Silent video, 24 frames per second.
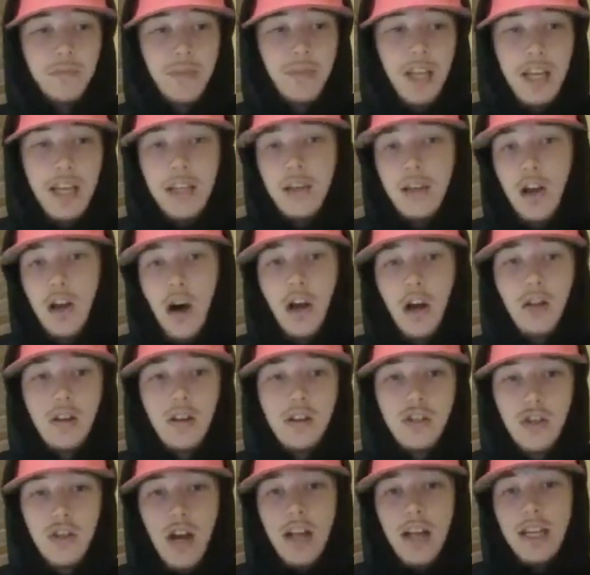in college
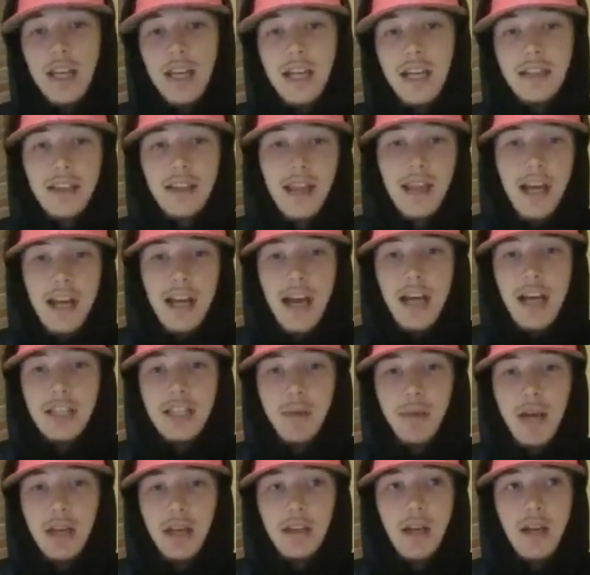trying to get to that
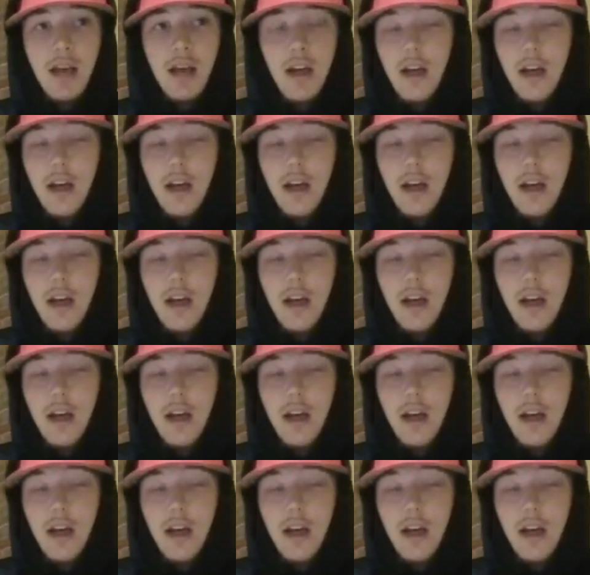aspect,